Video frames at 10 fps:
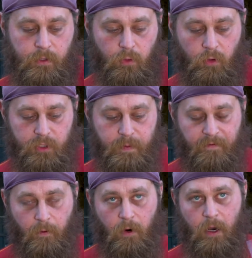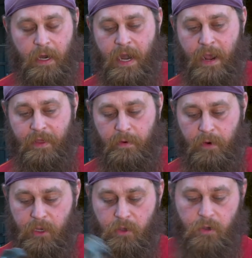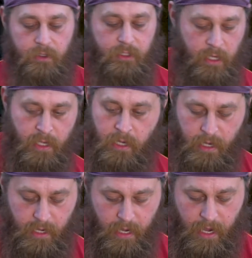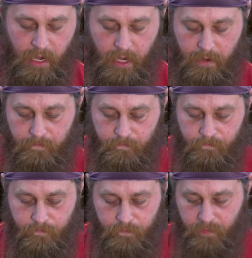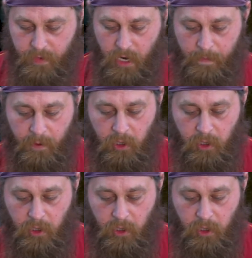tools before and how they were used. Up